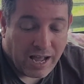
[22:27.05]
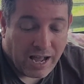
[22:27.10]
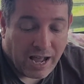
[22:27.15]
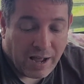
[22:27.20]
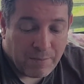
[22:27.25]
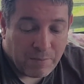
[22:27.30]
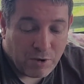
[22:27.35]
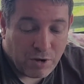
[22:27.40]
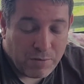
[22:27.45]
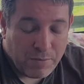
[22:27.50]

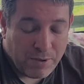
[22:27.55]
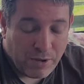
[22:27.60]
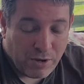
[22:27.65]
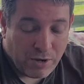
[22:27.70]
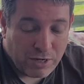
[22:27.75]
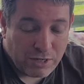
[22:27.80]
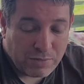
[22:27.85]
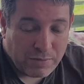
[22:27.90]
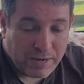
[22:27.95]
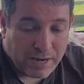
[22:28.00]
I'm going to be
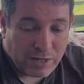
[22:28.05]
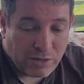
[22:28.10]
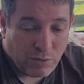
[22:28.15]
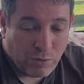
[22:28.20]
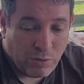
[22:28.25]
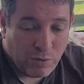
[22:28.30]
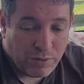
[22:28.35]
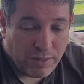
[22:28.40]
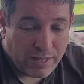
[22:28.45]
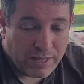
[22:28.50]
honest with you, I
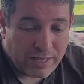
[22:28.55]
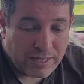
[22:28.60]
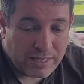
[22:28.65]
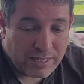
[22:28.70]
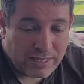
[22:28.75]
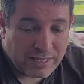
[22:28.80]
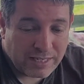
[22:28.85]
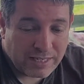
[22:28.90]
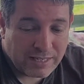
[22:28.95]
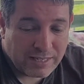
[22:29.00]
don't think this
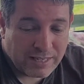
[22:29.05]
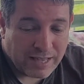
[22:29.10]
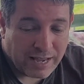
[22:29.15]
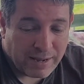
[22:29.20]
is